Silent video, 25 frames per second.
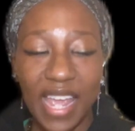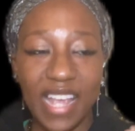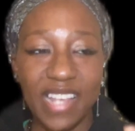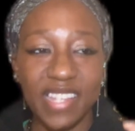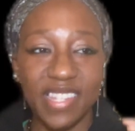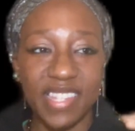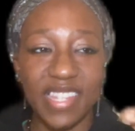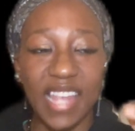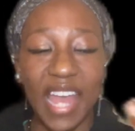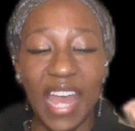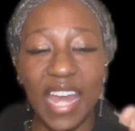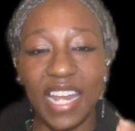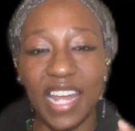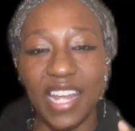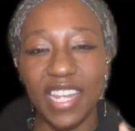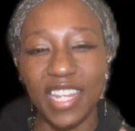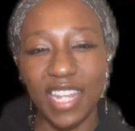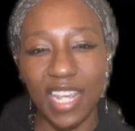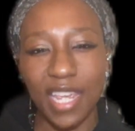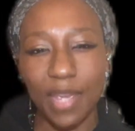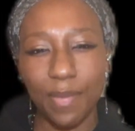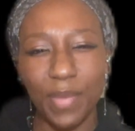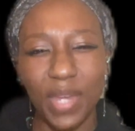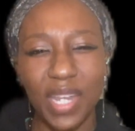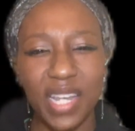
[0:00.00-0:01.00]
is that a
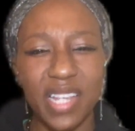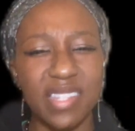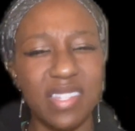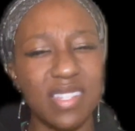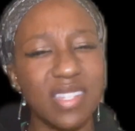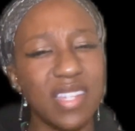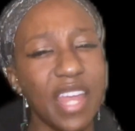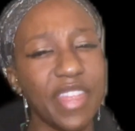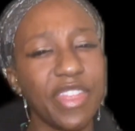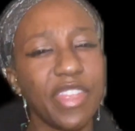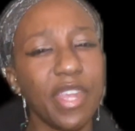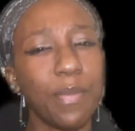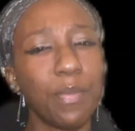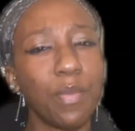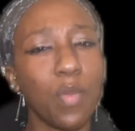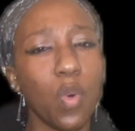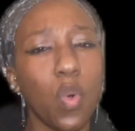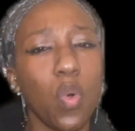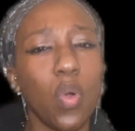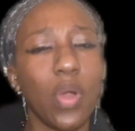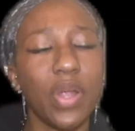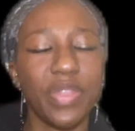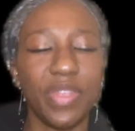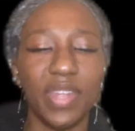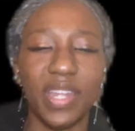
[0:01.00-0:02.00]
demon is nothing
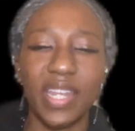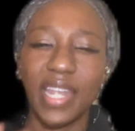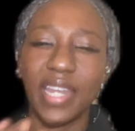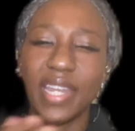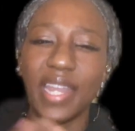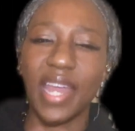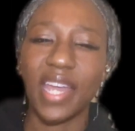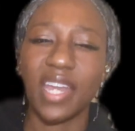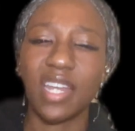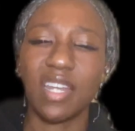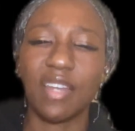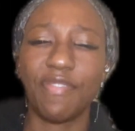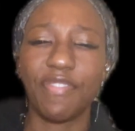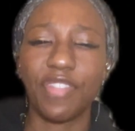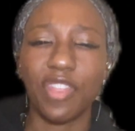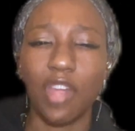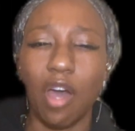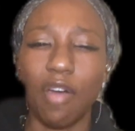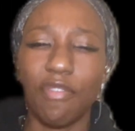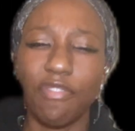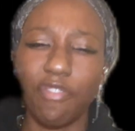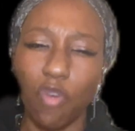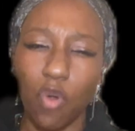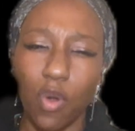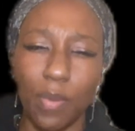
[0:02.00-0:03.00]
more than a negative
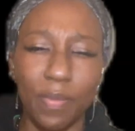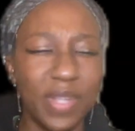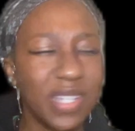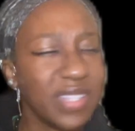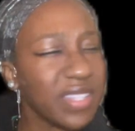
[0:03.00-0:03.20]
thought form.